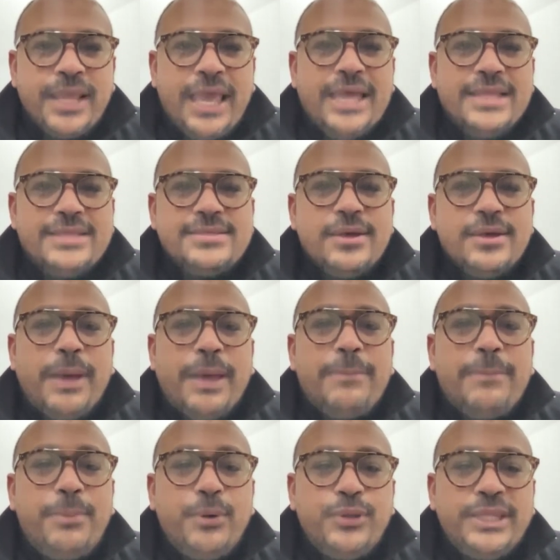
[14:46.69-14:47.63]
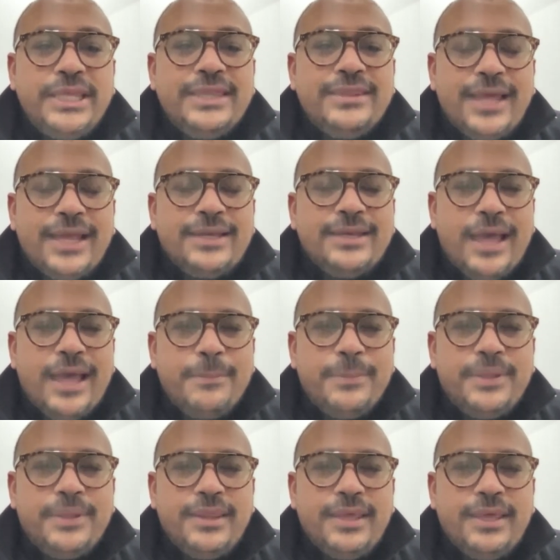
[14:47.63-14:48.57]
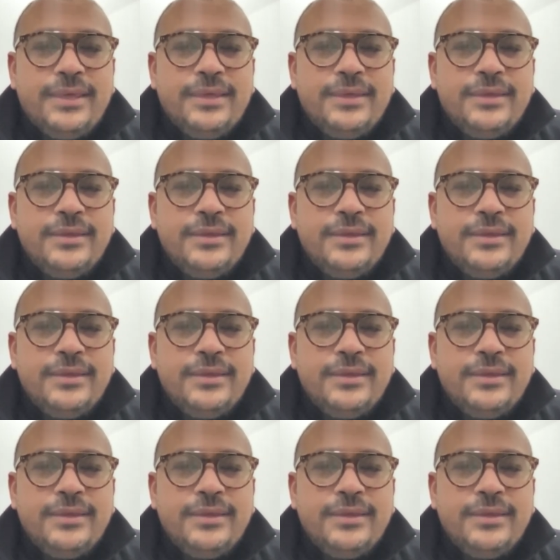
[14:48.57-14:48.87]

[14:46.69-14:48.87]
And so by putting that number there,